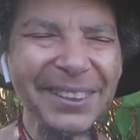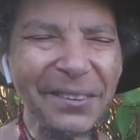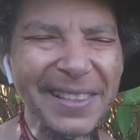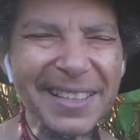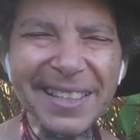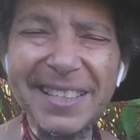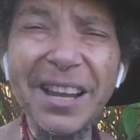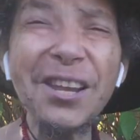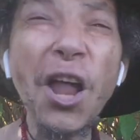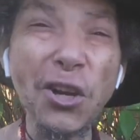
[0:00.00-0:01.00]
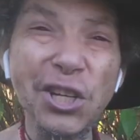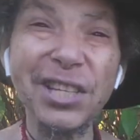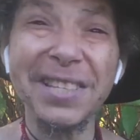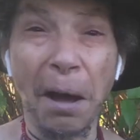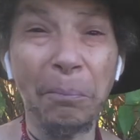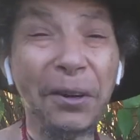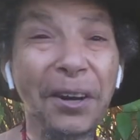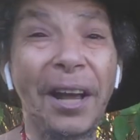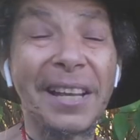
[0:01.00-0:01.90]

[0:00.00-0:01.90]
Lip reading: It's a lush summer,